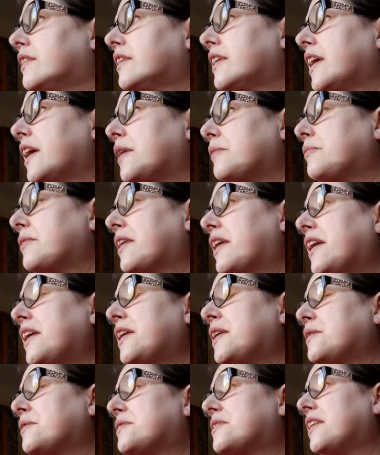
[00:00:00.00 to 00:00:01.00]
Yeah, we
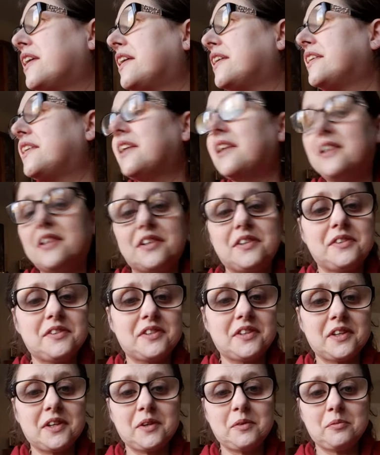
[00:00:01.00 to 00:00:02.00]
cut outside, I can
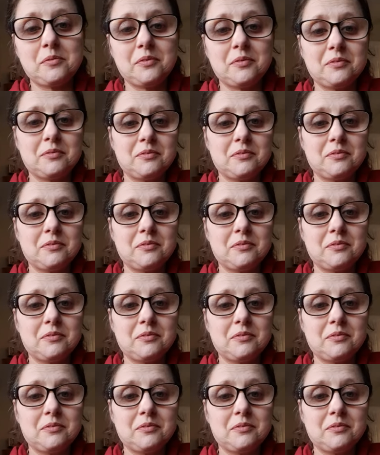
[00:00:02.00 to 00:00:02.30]
see him.